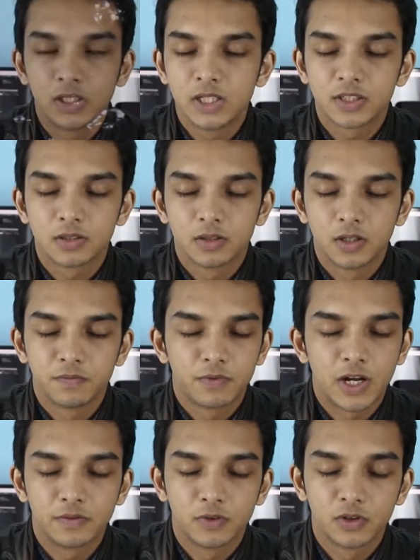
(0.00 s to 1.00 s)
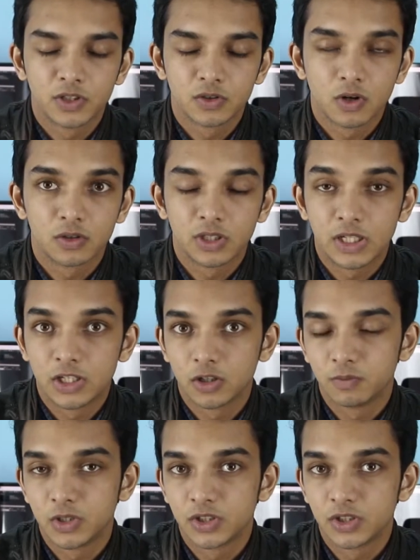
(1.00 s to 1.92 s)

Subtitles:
this 5 phone is not the end of